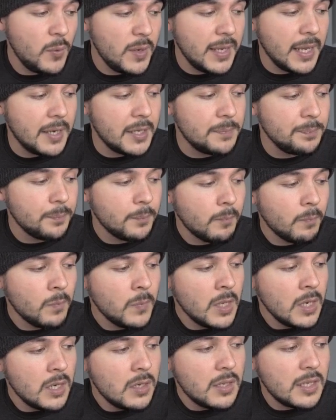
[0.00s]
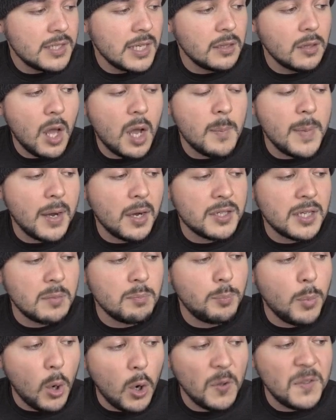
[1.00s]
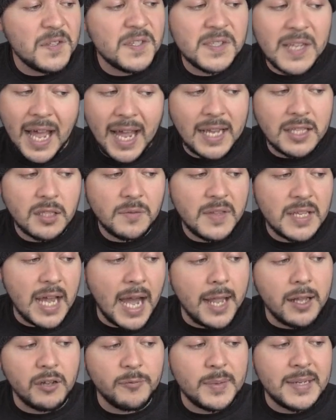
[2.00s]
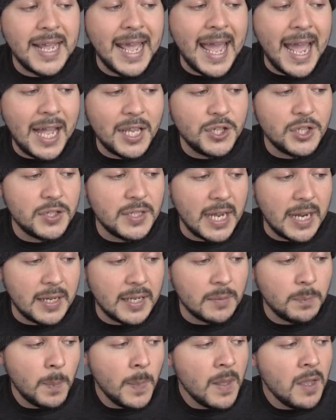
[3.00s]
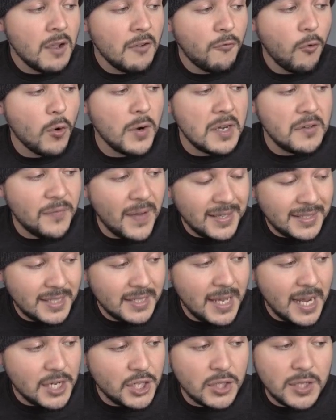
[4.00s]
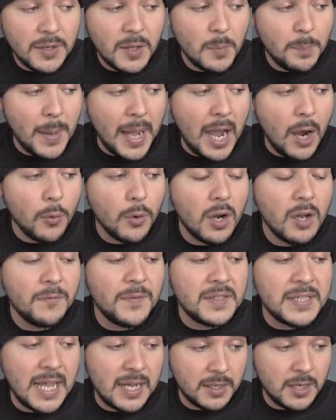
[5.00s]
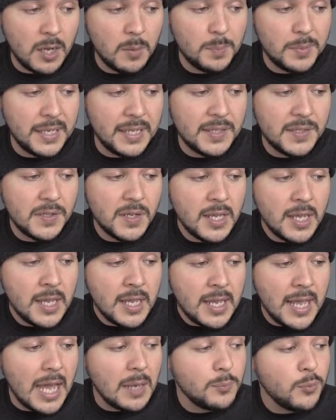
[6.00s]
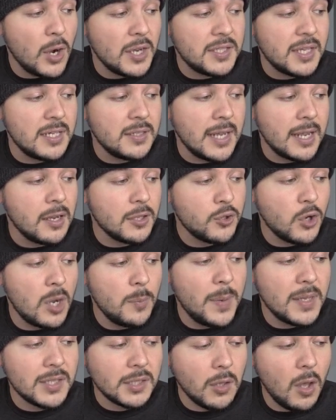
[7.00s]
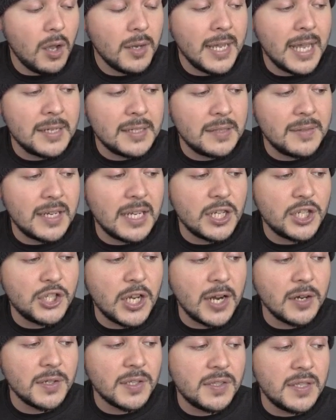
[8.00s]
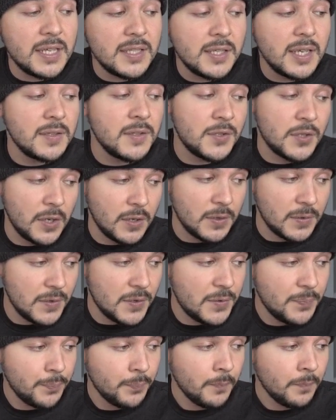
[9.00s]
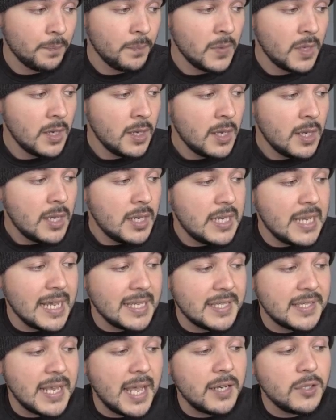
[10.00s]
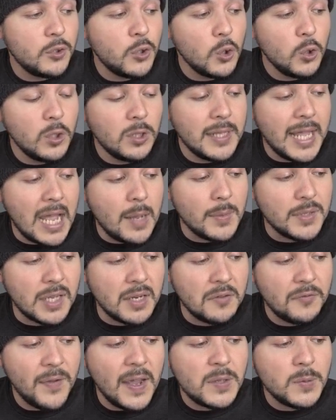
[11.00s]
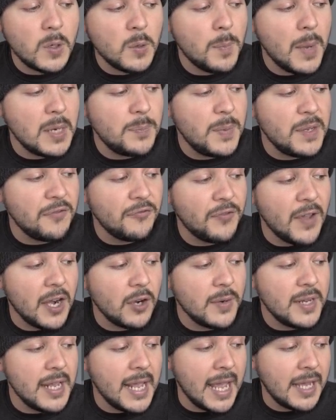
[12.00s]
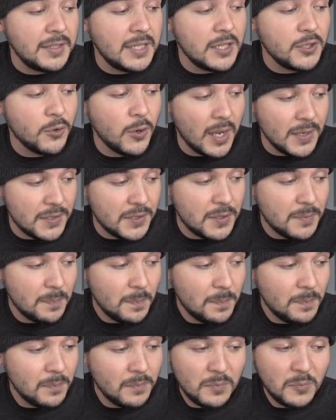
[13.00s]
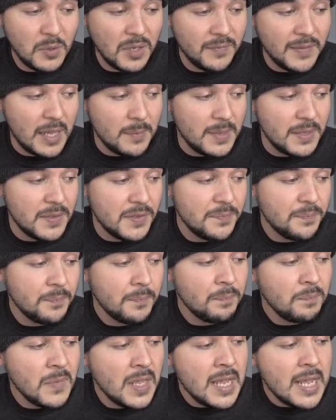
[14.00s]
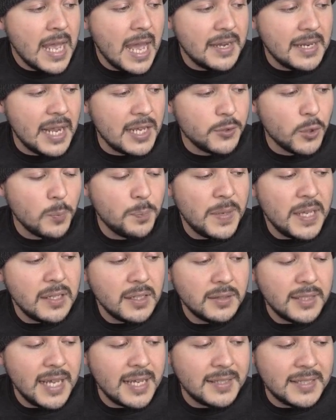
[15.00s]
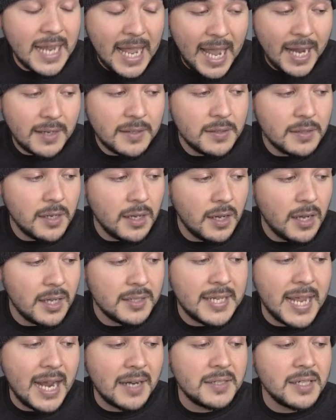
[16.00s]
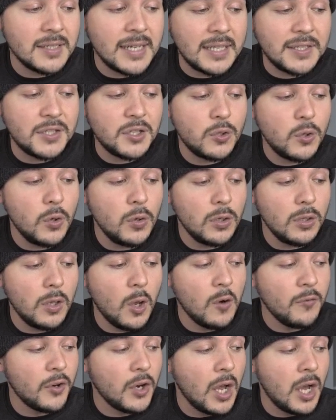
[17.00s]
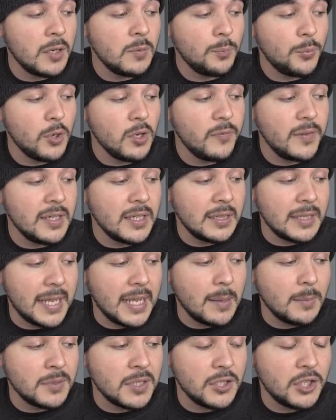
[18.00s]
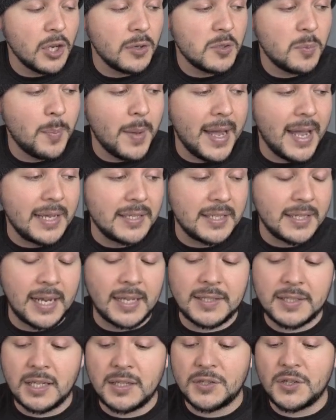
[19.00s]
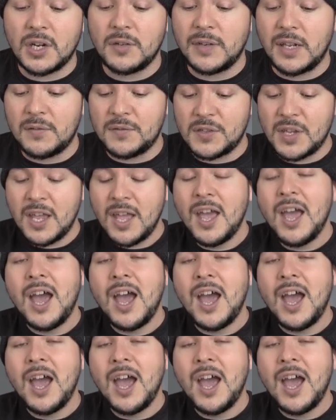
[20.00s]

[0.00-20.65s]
We get it. They say lawmakers on both sides of the aisle have been agitating for an investigation into the power of the tech companies, and President Donald Trump has long hinted that he shares these concerns. He has said Google, Amazon, and Facebook might be very antitrust, whatever that means, and he has repeatedly attacked against Google over unproven claims that shows bias against conservatives.